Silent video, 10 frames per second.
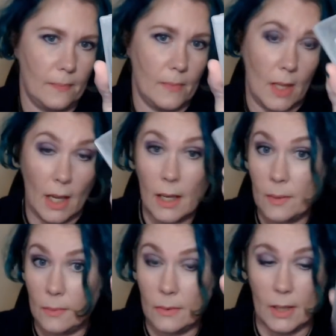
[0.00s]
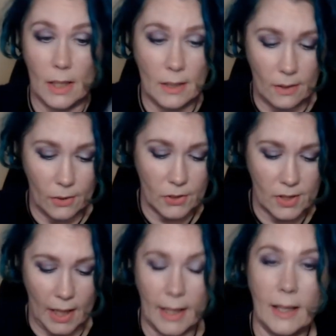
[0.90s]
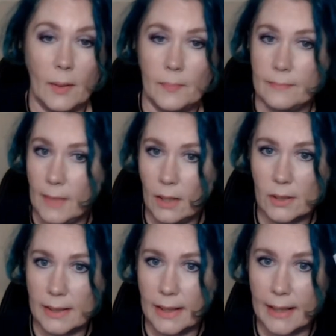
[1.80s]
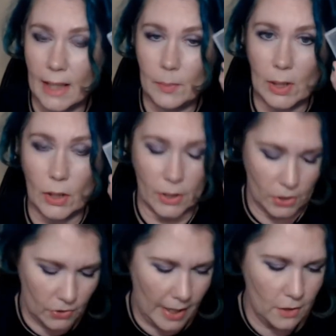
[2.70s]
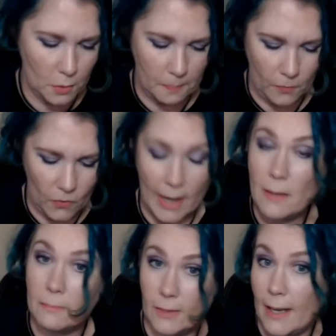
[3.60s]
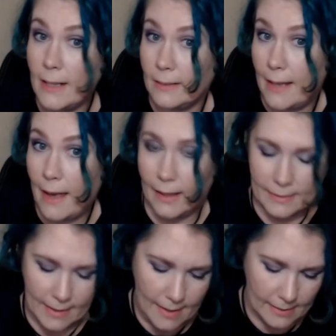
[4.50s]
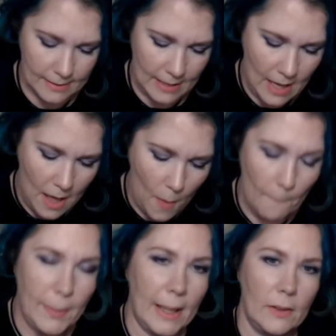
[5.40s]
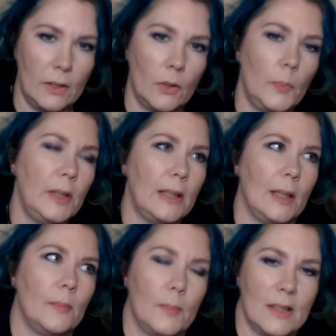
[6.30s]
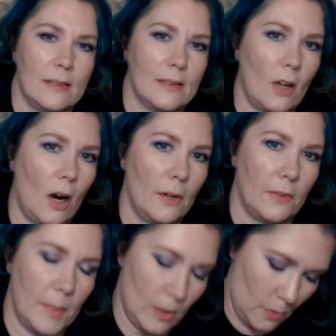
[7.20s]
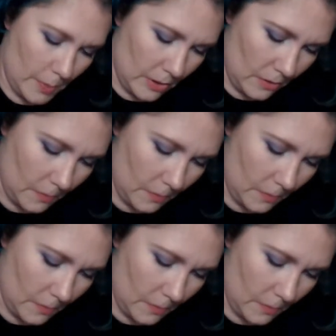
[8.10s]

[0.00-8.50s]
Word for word: It looks like a gaming cartridge, right? Right? Yeah, it does. But you open it up. This is hard for me to open though.